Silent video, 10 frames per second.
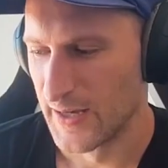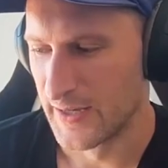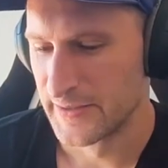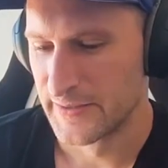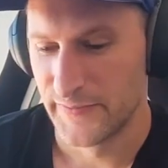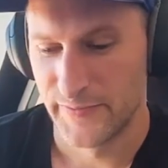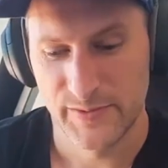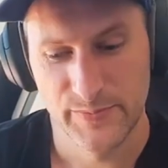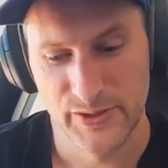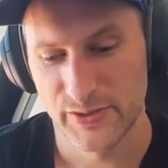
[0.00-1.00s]
I
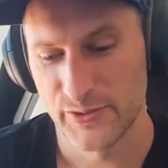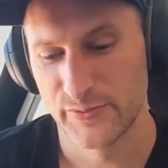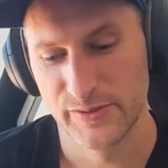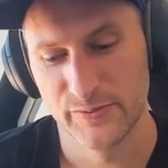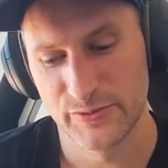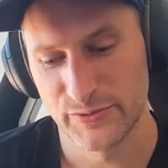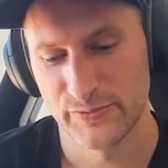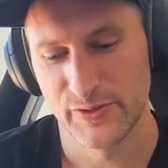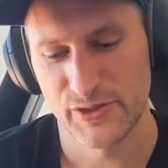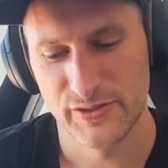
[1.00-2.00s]
think bank will want to
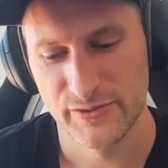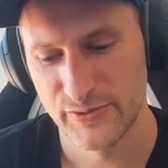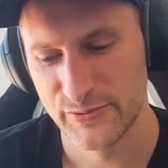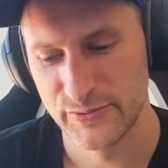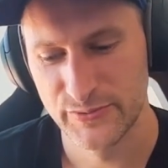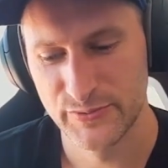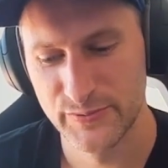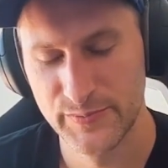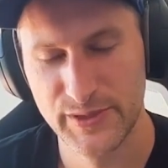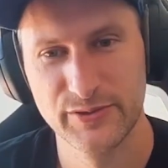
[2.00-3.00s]
rush
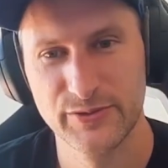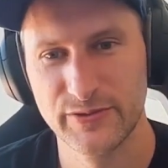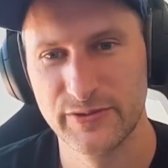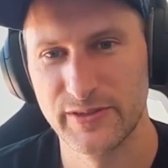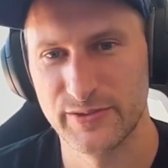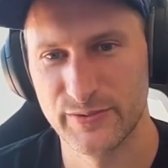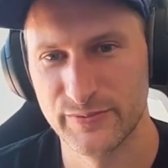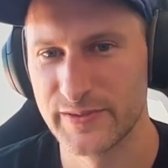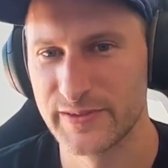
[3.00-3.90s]
into Bitcoin as soon as